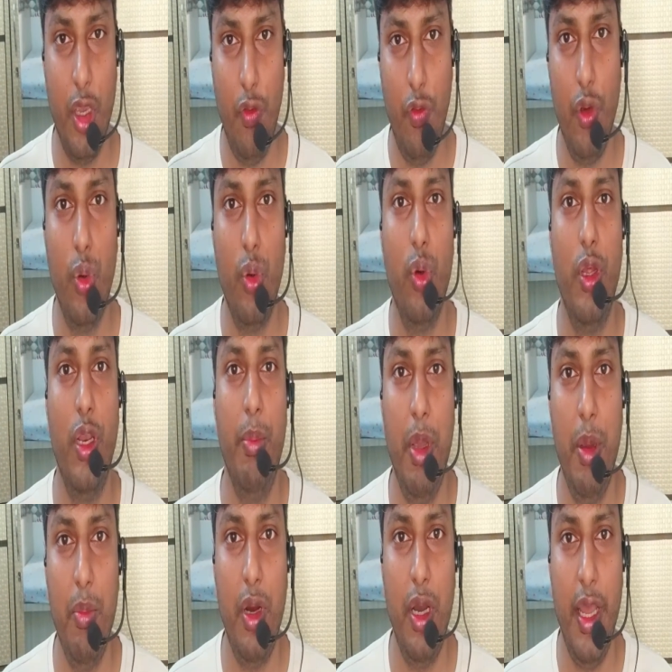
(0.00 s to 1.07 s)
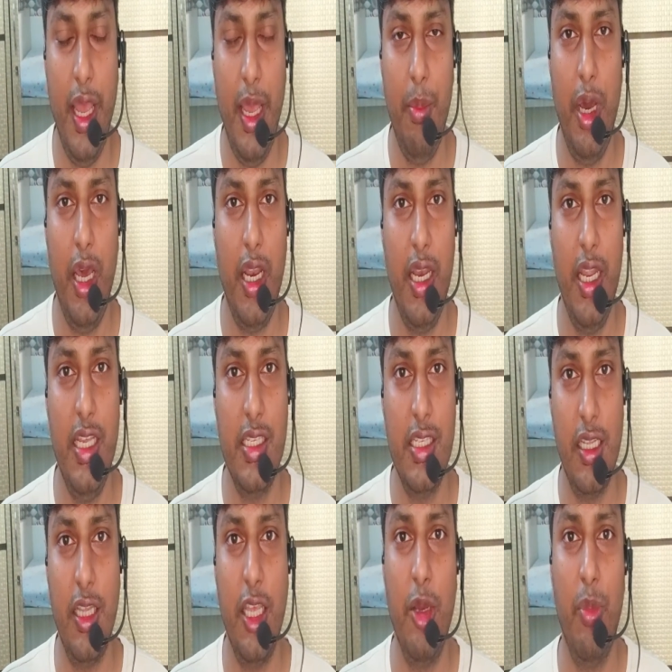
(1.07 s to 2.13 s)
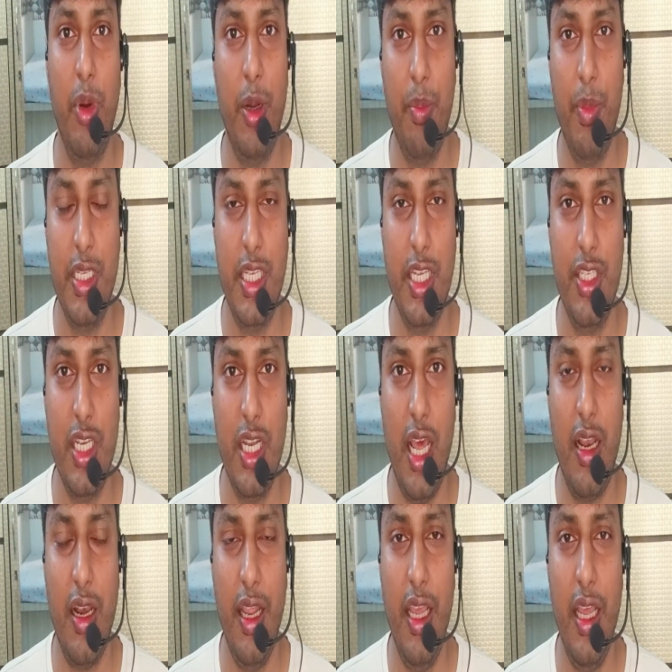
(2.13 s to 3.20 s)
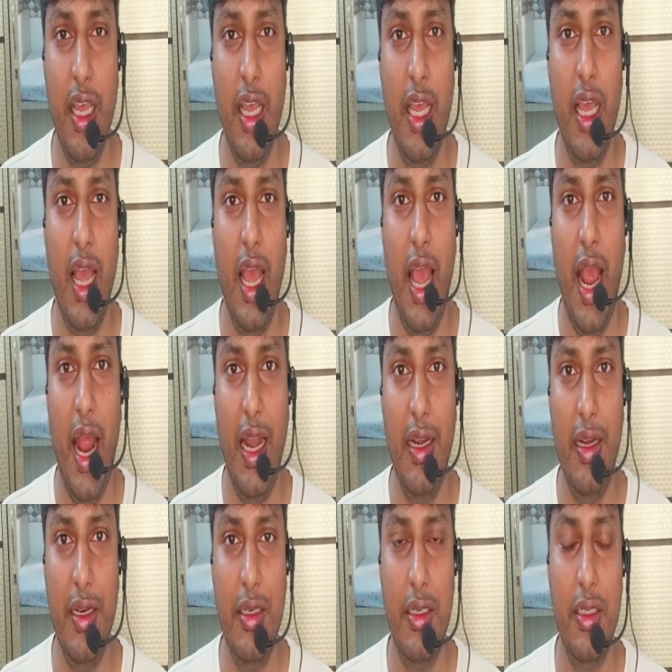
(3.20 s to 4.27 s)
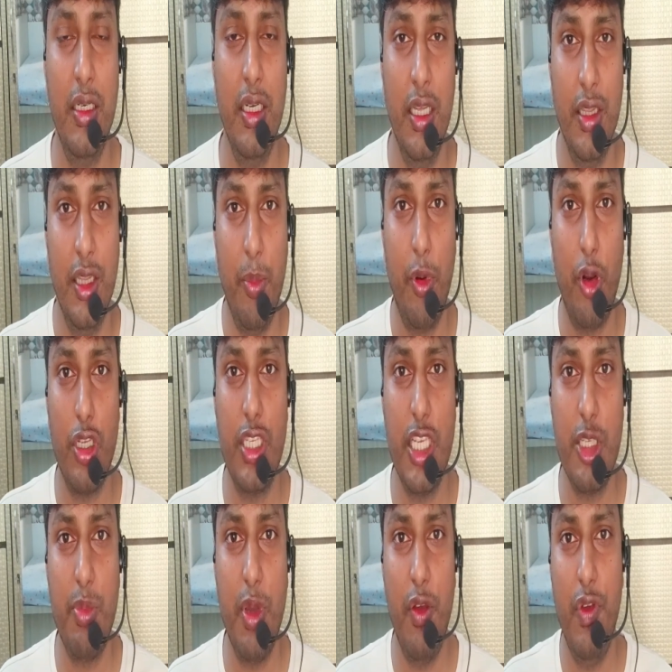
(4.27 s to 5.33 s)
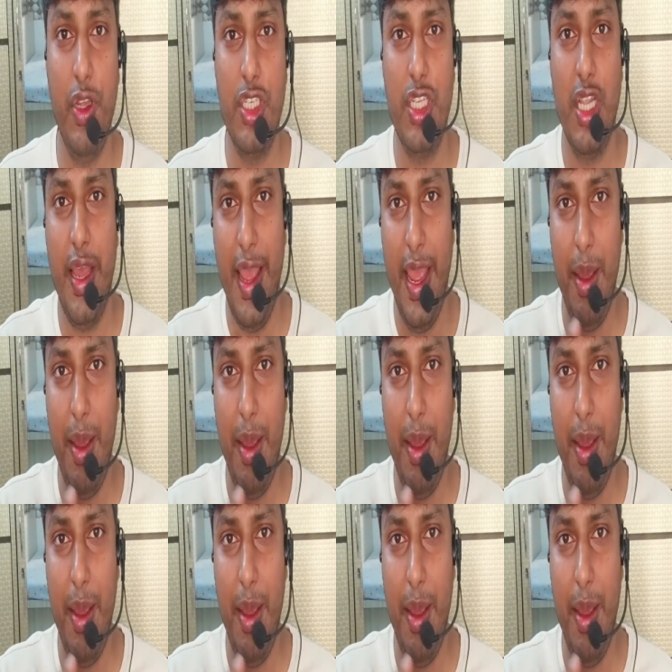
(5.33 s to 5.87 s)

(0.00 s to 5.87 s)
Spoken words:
If you remember, mRNA is nothing but messenger RNA, and the process by which the